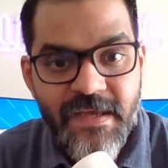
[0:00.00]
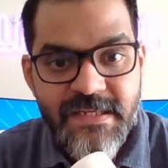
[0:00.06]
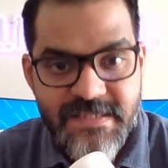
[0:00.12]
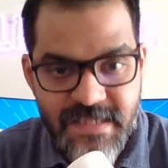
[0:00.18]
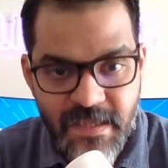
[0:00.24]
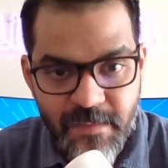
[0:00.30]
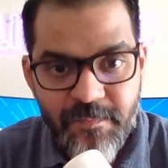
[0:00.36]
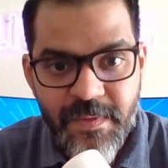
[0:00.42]

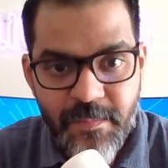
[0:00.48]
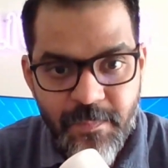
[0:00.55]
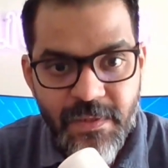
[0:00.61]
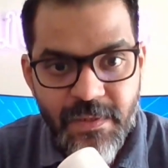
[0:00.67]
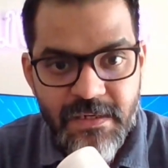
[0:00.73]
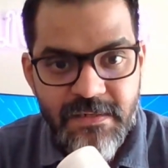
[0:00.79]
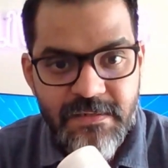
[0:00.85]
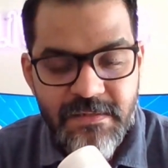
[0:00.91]
where some
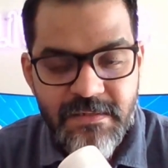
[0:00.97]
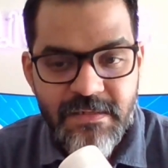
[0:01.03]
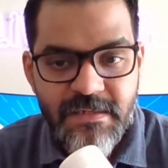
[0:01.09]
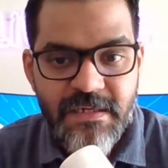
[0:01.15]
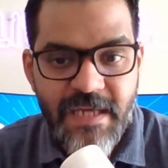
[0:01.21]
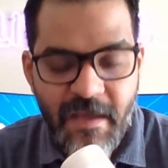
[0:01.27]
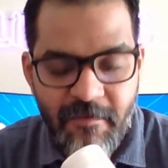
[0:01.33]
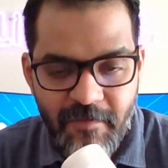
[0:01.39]
people
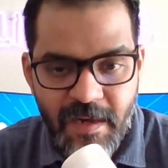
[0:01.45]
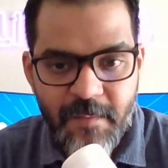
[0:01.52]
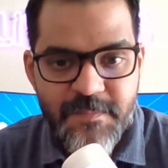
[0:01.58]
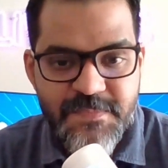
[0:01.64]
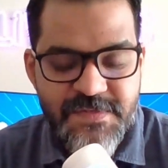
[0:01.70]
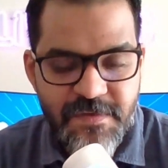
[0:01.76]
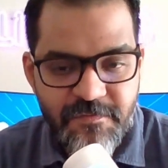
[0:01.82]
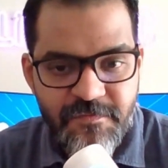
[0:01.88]

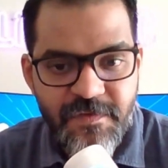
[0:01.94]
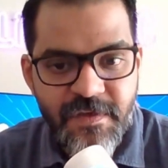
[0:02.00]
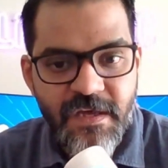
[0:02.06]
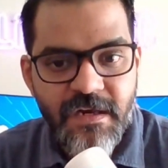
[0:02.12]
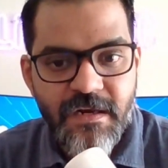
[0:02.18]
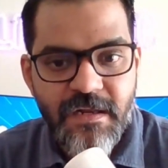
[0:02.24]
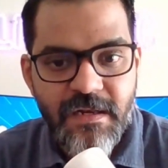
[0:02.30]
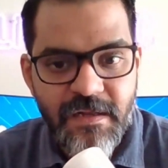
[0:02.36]
develop
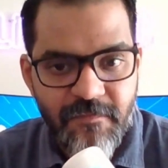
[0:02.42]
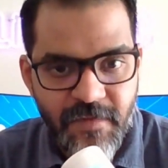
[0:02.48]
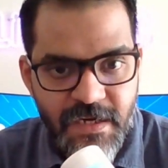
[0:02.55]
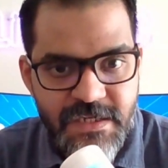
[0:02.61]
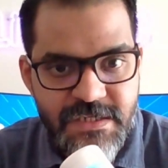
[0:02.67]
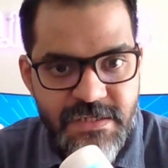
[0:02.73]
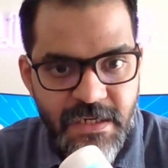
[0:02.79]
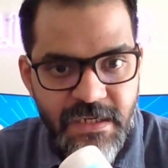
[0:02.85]
severe
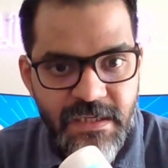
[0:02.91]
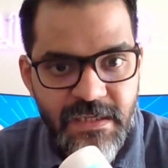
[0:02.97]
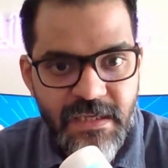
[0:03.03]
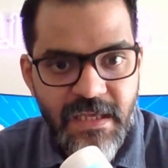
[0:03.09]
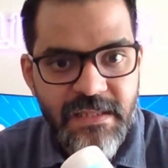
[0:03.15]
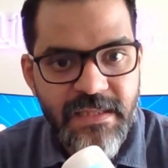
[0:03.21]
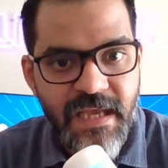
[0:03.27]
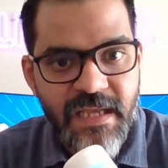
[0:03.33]
liver
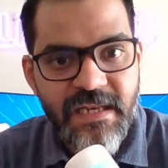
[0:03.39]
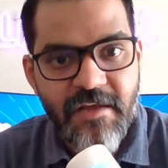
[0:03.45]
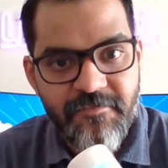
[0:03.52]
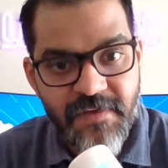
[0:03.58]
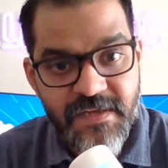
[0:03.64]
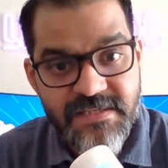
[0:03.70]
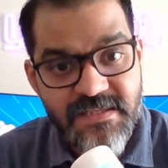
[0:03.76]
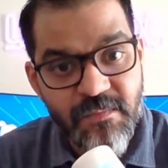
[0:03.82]
injury and that
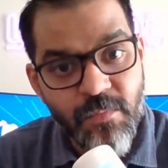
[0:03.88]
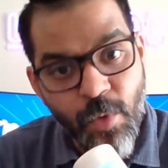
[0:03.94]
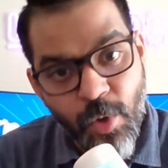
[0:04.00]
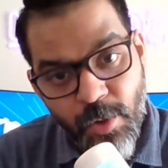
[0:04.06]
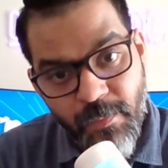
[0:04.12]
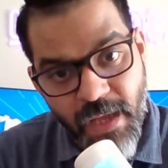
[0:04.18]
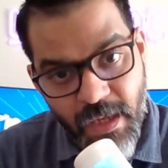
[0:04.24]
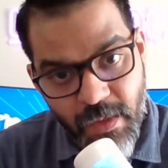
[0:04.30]
affects the
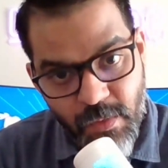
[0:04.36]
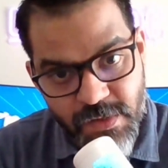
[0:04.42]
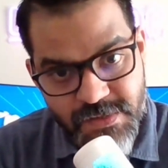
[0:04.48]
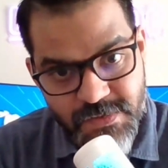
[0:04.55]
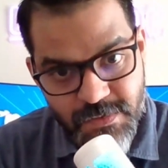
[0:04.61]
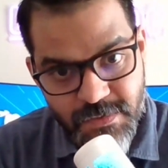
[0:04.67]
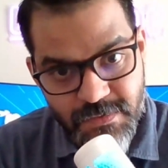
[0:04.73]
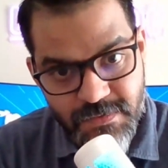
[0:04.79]
bone marrow
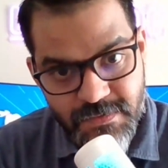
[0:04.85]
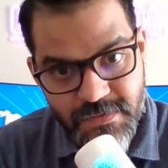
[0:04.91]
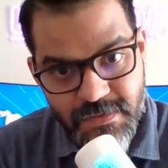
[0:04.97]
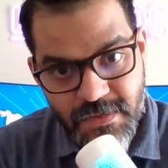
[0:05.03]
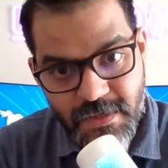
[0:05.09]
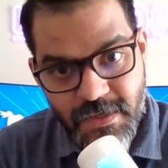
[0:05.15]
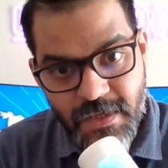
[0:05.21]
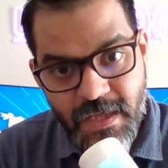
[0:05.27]
also
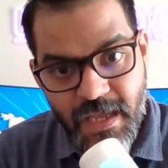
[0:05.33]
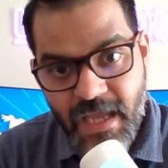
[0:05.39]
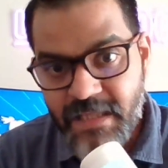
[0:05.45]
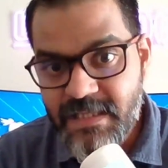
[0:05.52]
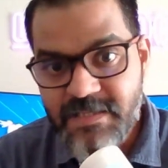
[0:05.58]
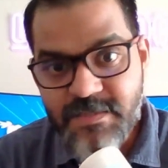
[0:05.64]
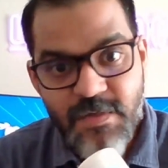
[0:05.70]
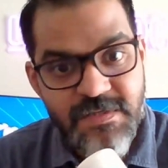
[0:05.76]

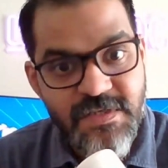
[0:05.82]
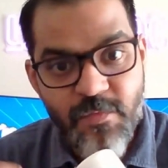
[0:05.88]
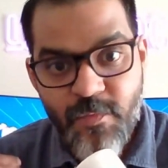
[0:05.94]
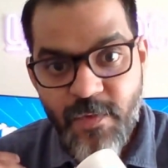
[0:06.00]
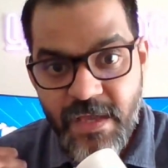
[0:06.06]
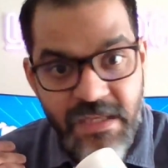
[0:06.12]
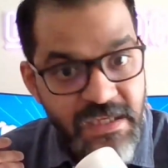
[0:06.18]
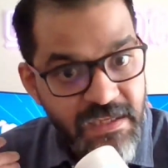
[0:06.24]
and this was
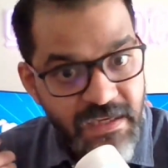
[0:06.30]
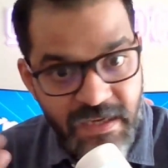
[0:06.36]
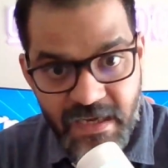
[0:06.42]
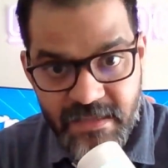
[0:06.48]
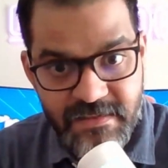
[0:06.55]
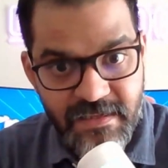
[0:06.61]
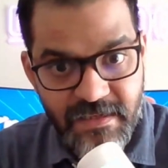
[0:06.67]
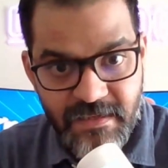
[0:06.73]
a very
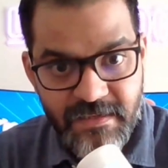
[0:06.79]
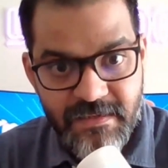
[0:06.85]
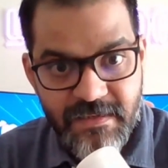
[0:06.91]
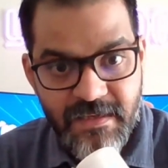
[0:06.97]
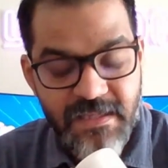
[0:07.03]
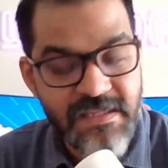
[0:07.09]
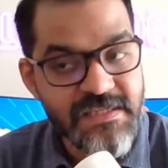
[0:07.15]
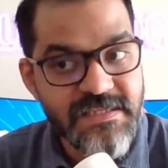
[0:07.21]
rare thing
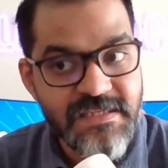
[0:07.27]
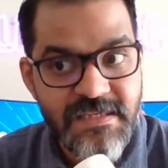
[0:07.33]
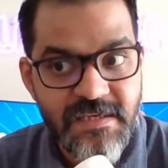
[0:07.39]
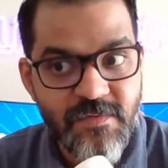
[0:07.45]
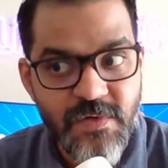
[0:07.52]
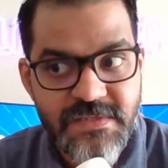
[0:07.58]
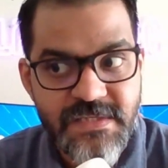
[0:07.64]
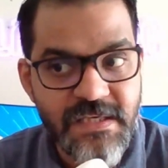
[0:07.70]
and this
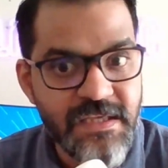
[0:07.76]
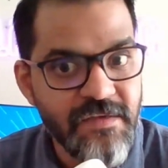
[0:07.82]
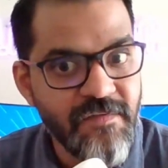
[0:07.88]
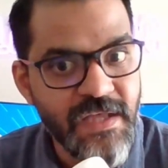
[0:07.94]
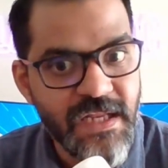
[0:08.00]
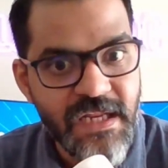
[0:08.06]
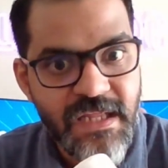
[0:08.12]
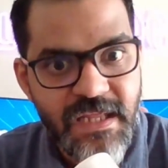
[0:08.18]
he was
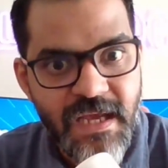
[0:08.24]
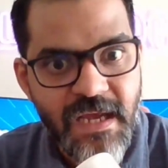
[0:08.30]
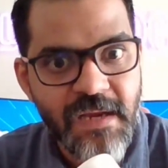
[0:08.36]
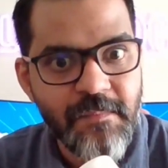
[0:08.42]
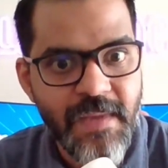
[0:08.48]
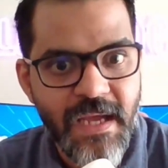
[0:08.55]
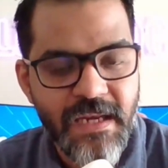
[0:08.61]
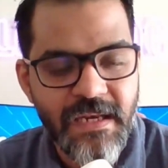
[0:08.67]
a very
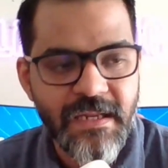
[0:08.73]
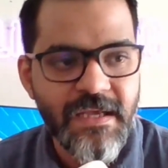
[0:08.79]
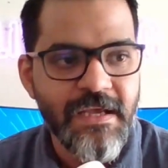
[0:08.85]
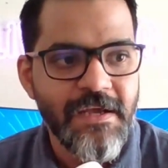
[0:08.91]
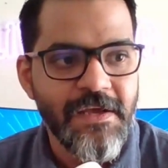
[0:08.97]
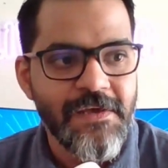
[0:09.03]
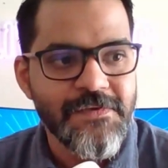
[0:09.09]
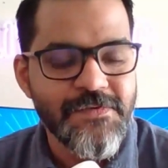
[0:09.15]
young man
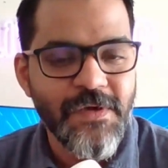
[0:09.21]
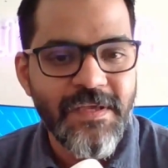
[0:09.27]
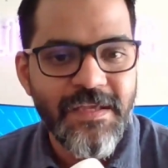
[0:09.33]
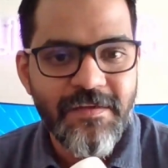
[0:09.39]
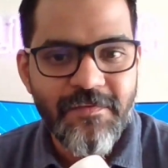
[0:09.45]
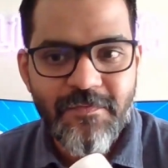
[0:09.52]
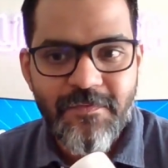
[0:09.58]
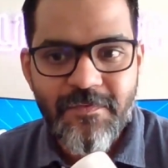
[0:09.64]
so
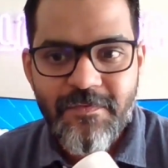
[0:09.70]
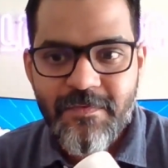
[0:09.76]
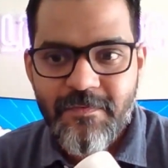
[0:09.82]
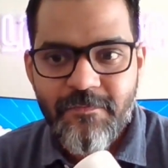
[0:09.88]
he,